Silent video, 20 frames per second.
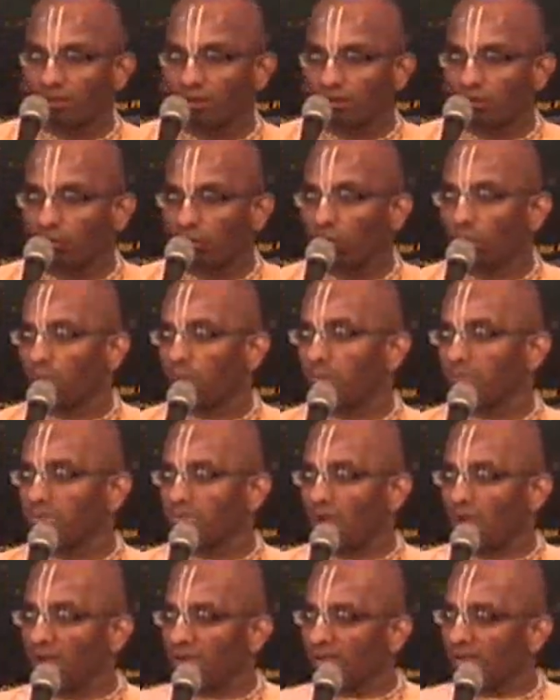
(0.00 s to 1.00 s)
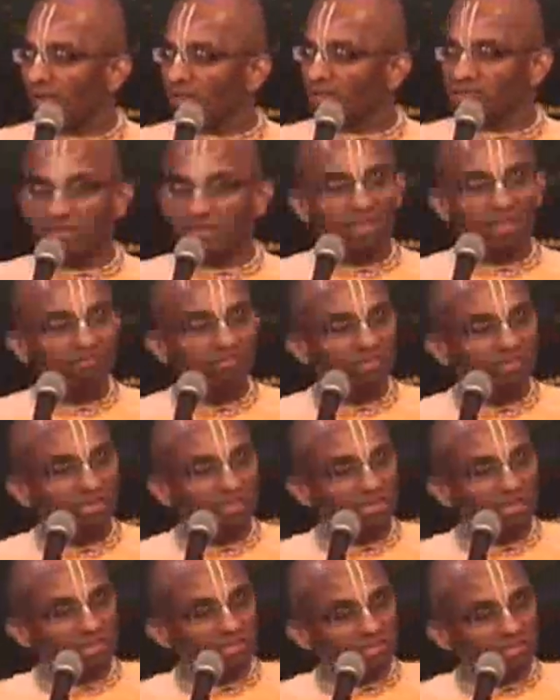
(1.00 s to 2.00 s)
Now, the idea is that
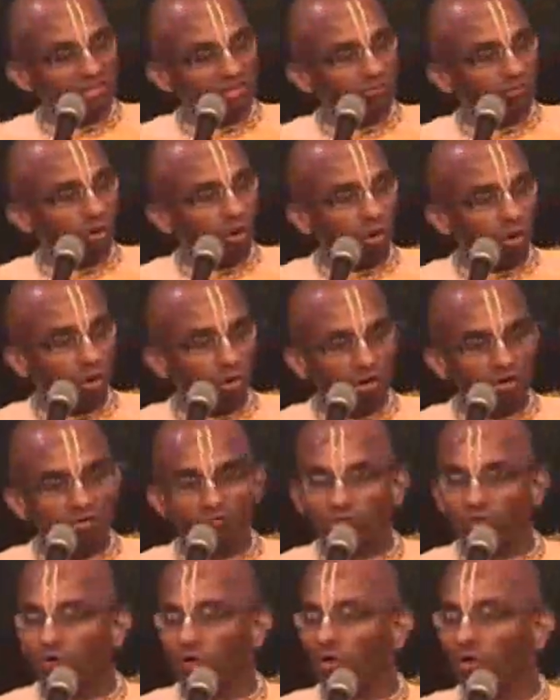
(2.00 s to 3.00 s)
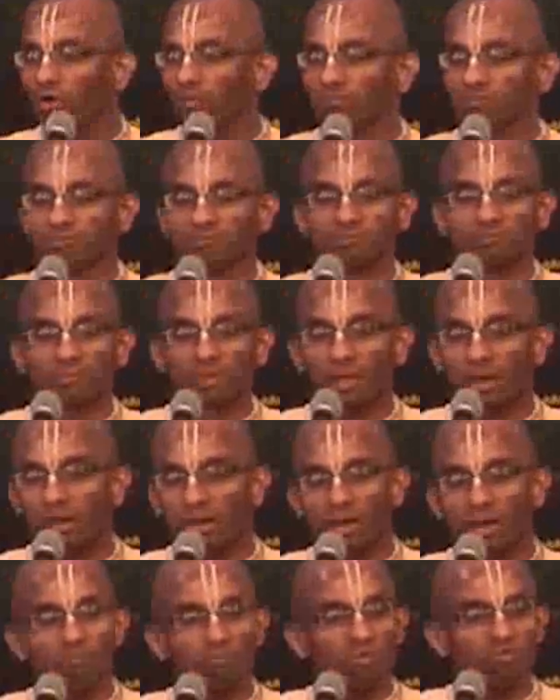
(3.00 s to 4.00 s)
everything has evolved from a
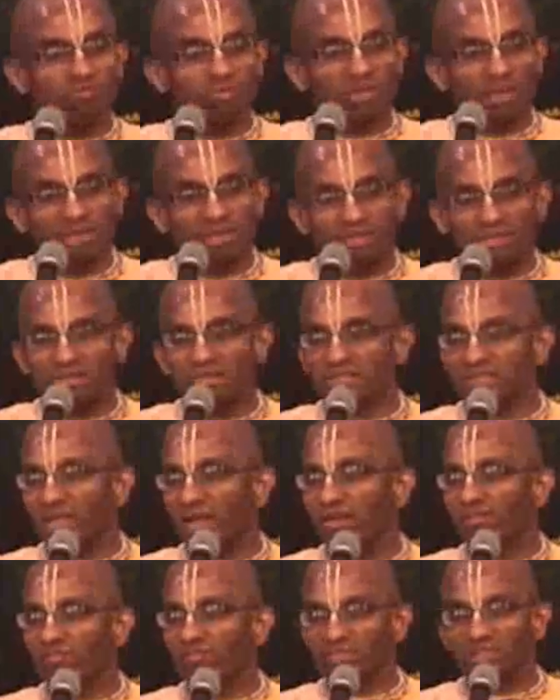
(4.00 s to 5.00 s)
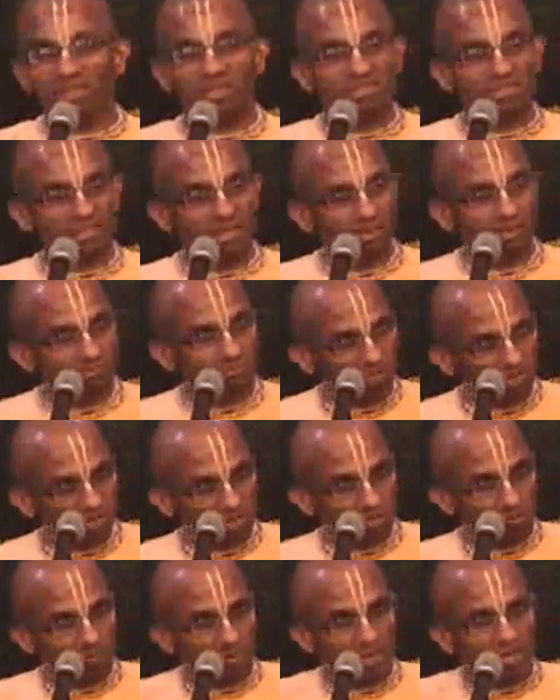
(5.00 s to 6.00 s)
lump of chemicals and everything has come
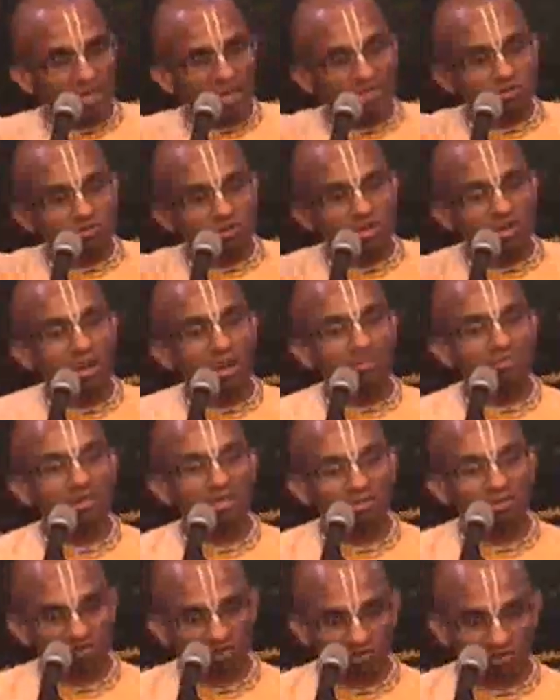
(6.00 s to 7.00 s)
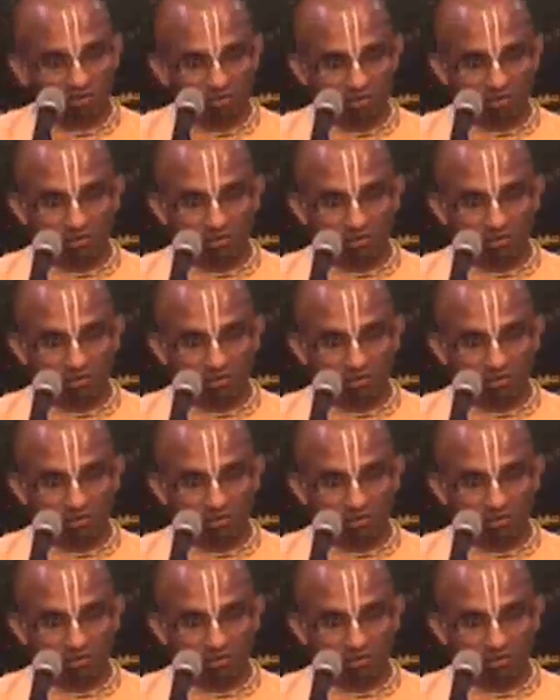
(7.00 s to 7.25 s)
just by gradual adaptation.